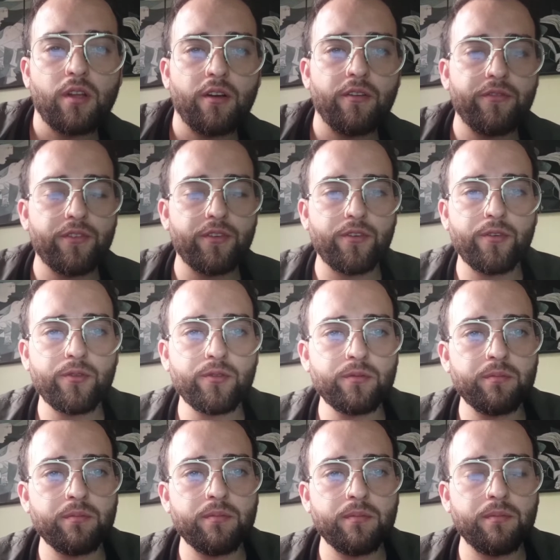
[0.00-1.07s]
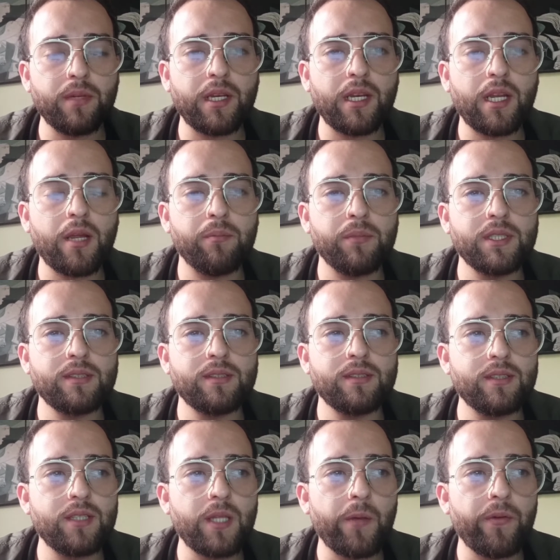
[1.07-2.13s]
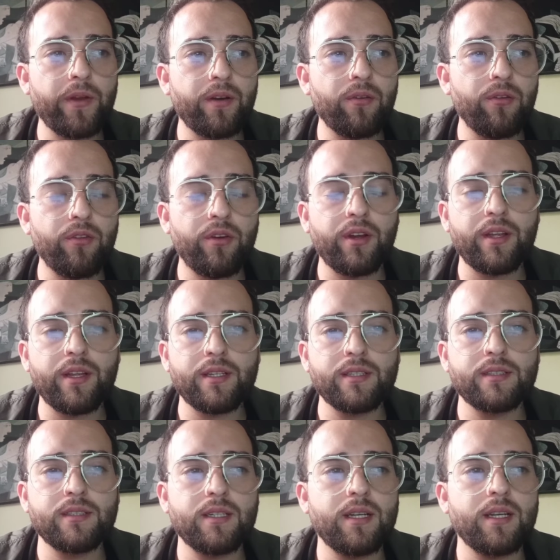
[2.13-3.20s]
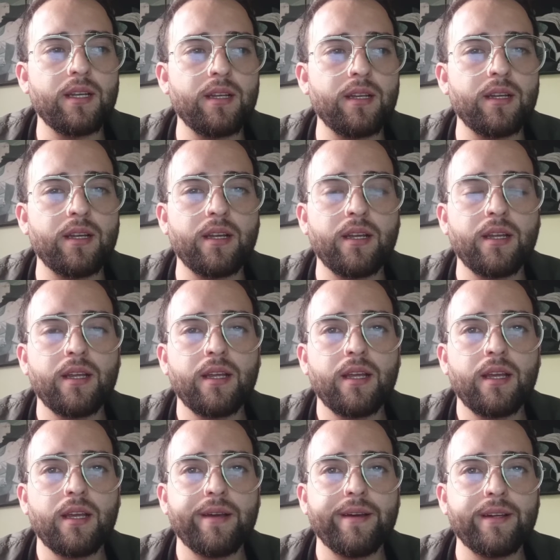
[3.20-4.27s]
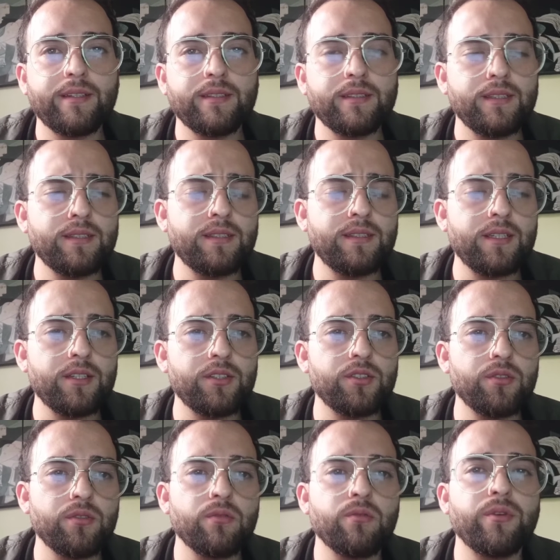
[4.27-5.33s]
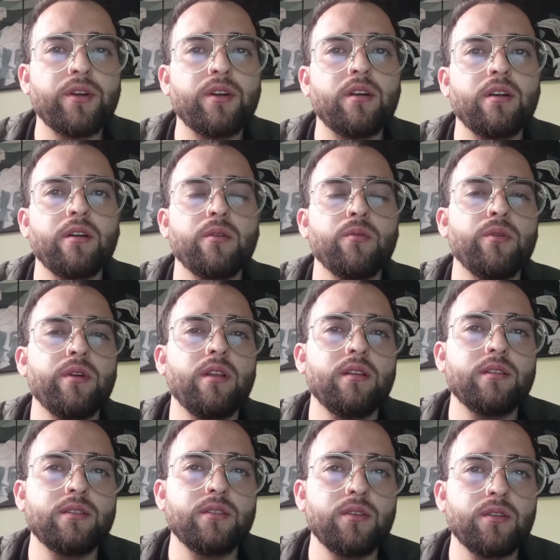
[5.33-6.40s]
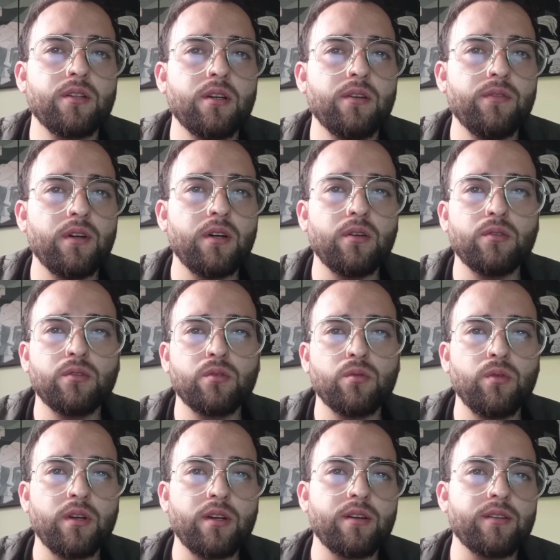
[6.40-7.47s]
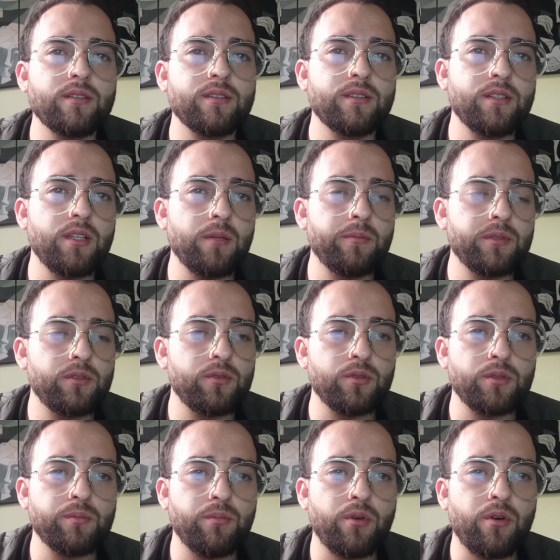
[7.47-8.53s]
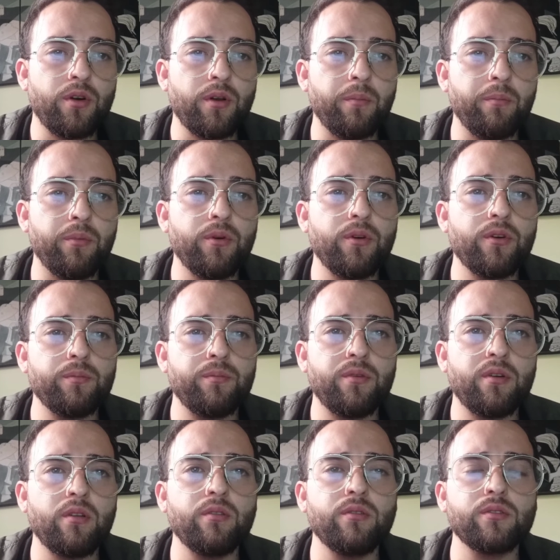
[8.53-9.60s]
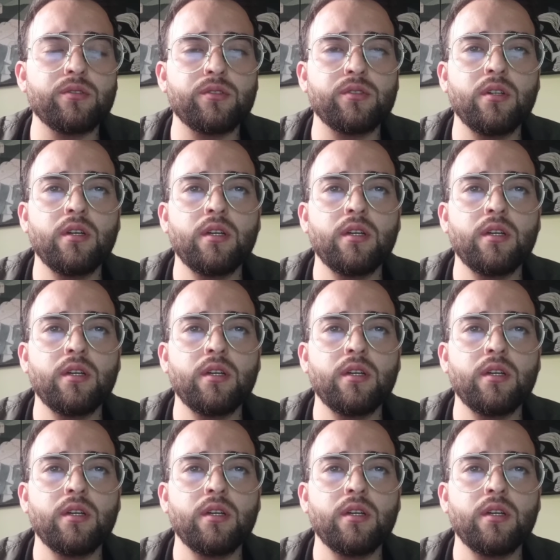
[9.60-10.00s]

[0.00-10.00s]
afternoon. My name is Steven Rodriguez, and in this session, we will talk about what are the steps to export import products.